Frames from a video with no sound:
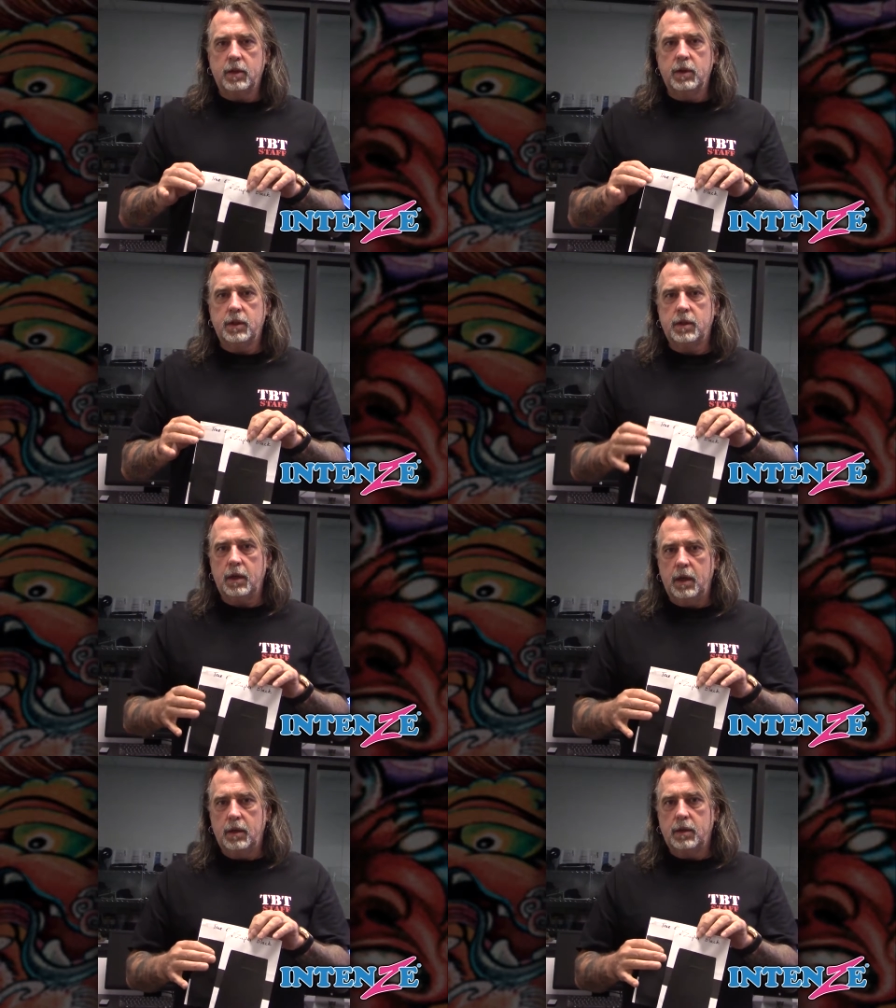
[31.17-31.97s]
So it's
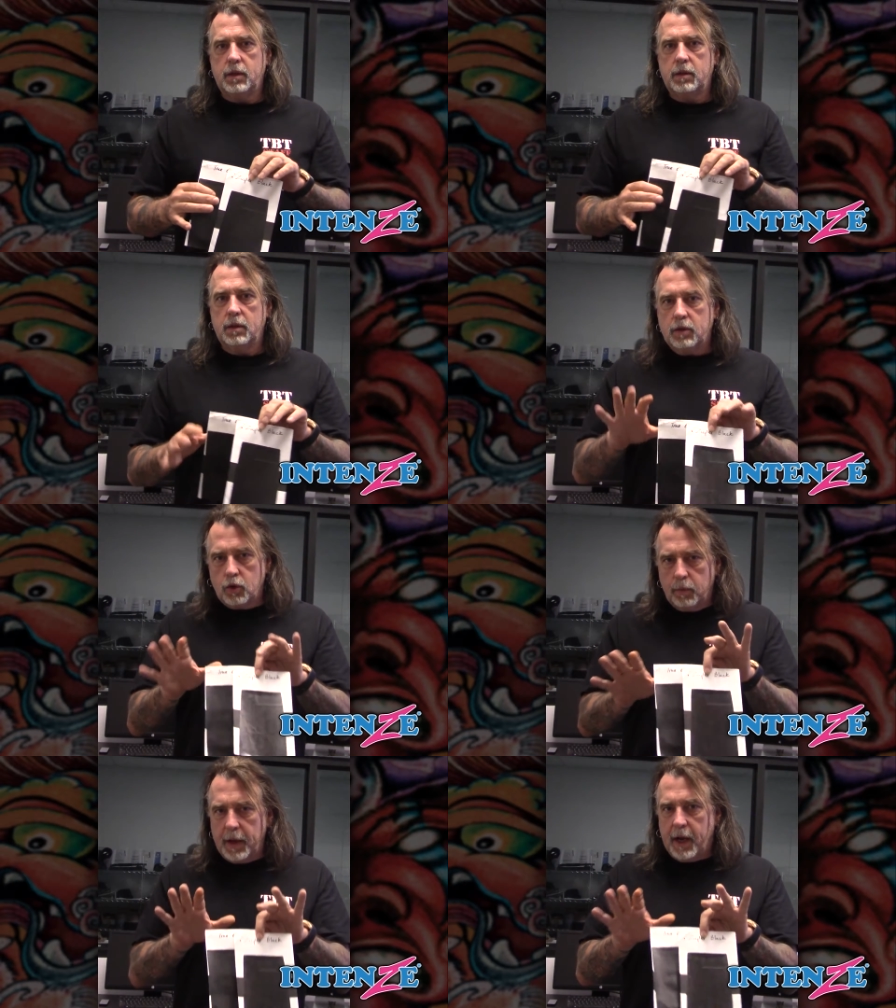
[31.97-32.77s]
it's the
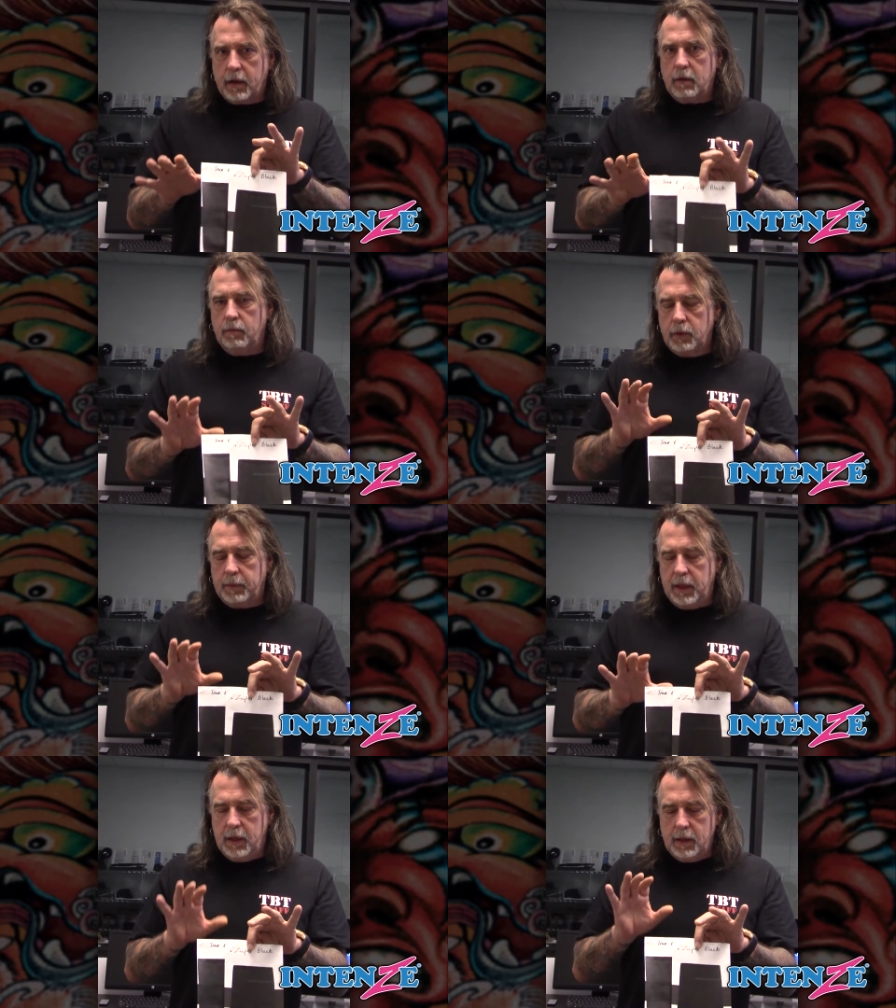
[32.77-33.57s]
true black would
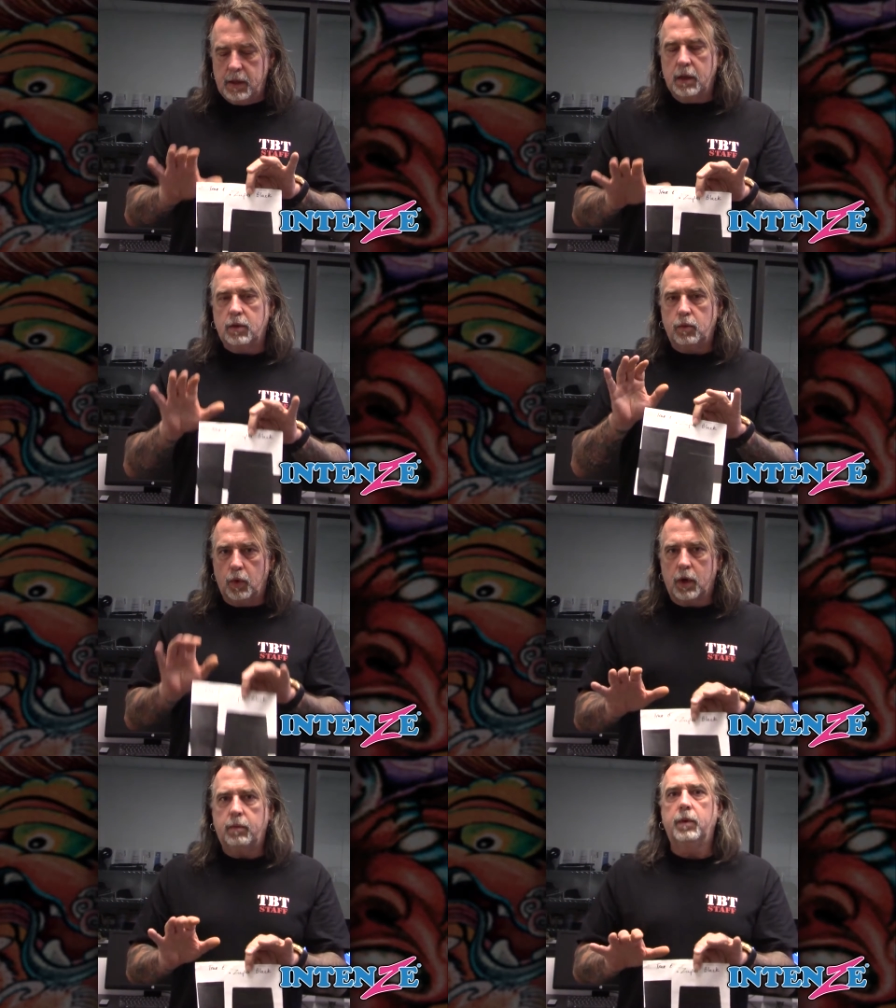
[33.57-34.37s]
be easier to
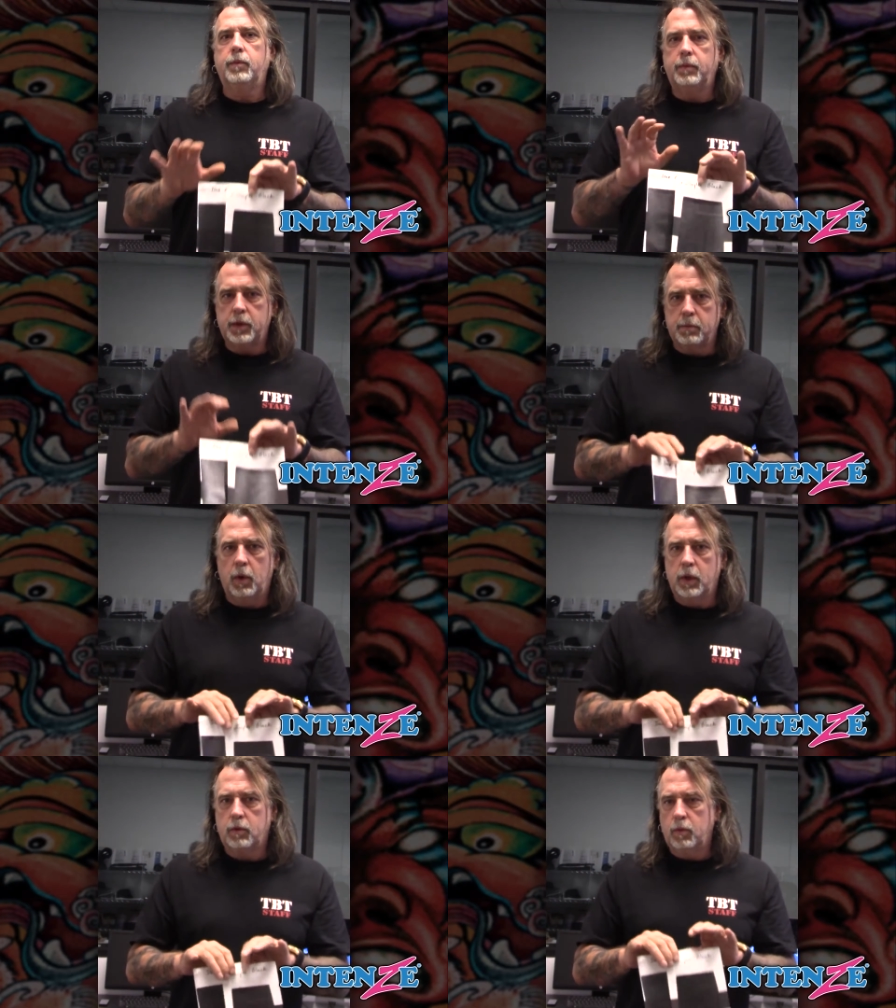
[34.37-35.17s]
work with with a
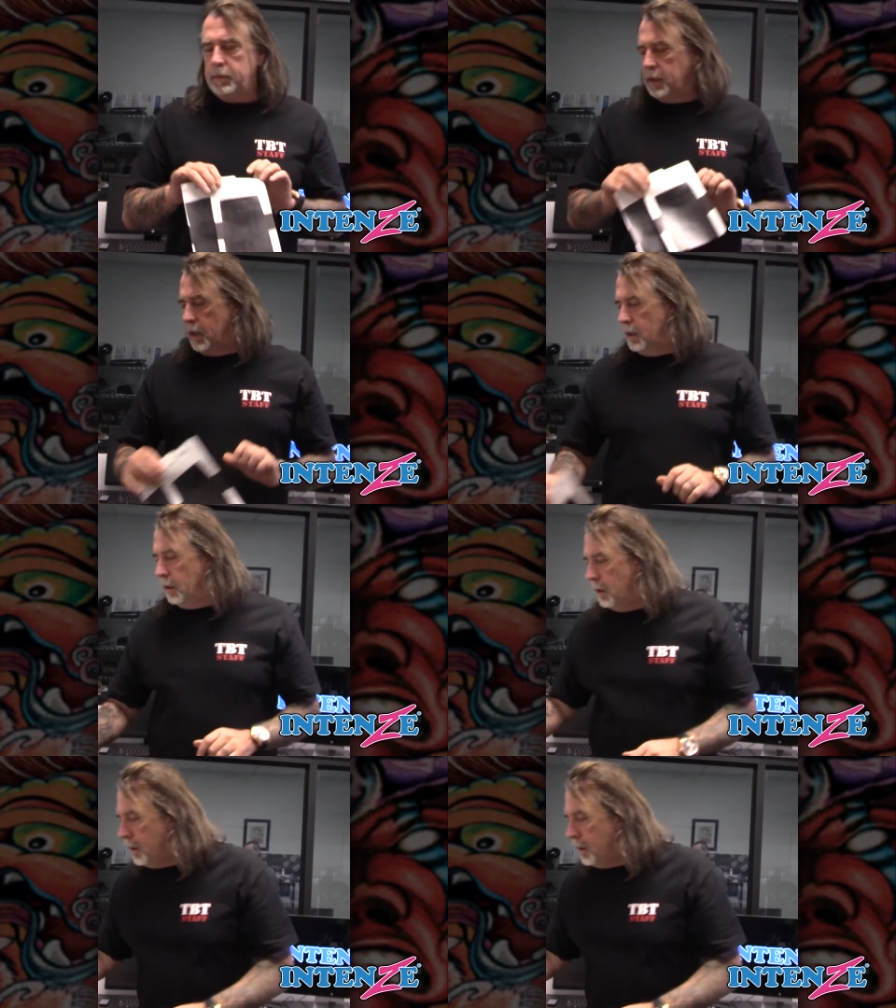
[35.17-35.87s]
smaller grouper needle.